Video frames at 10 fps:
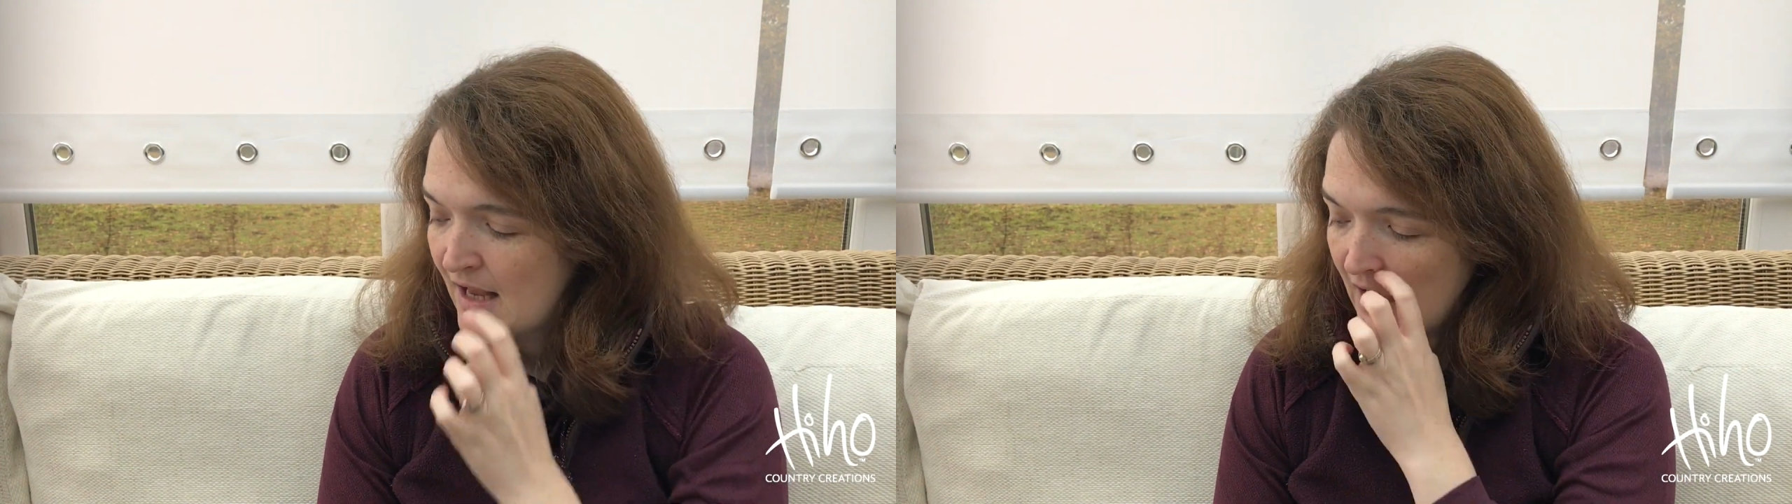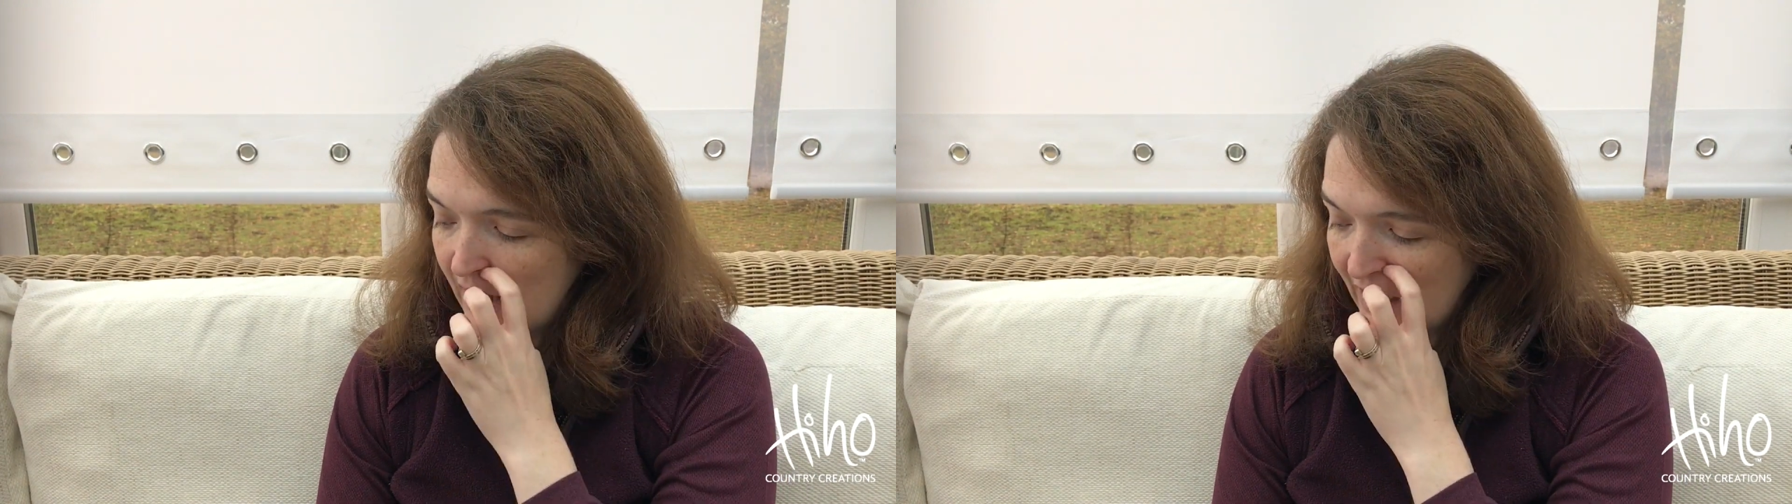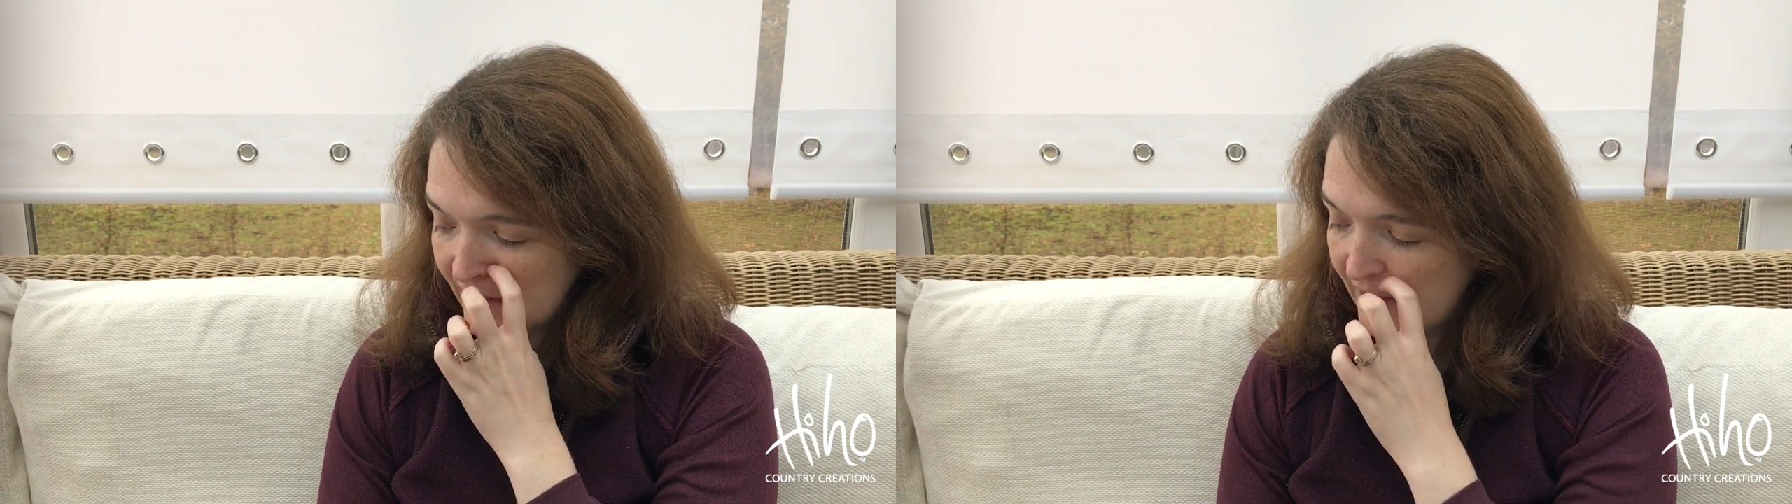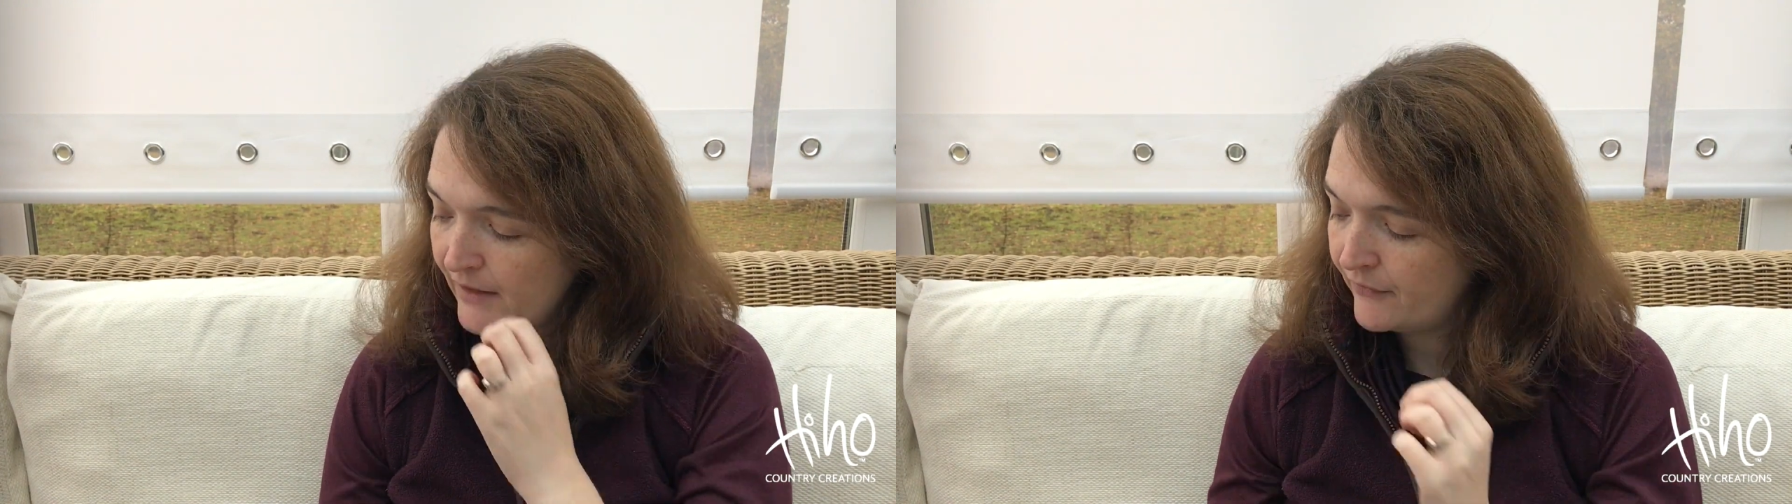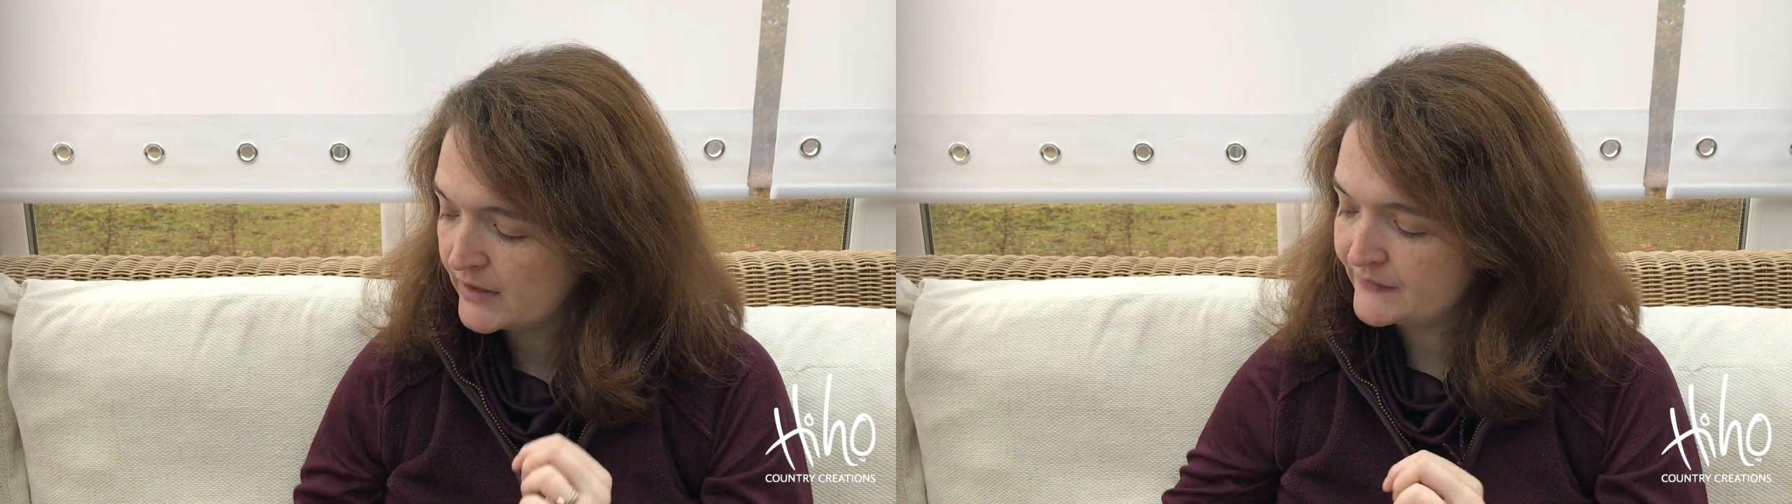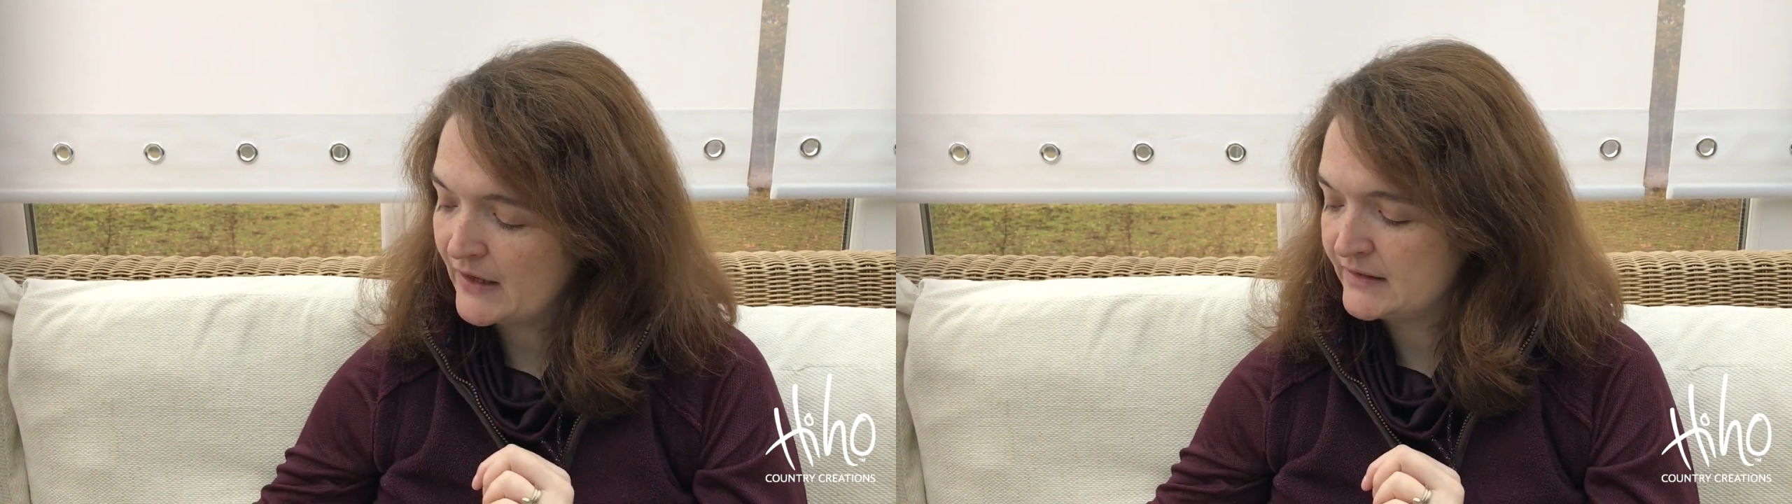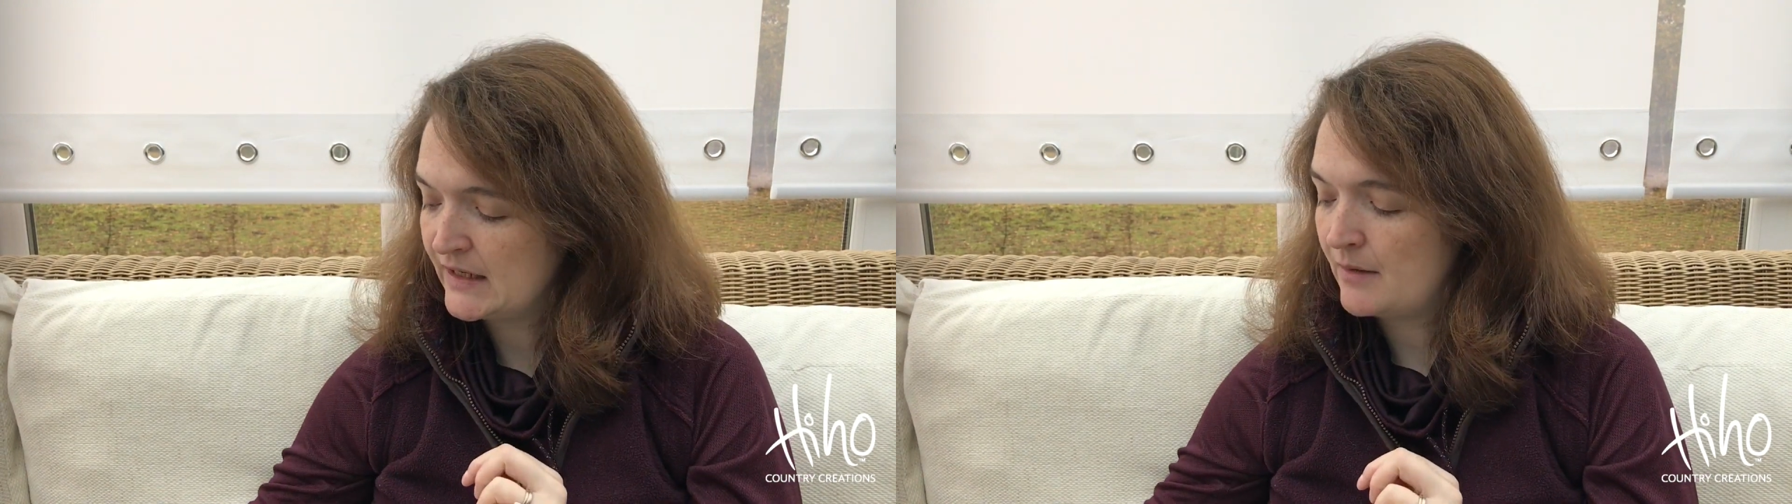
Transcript: and I actually first found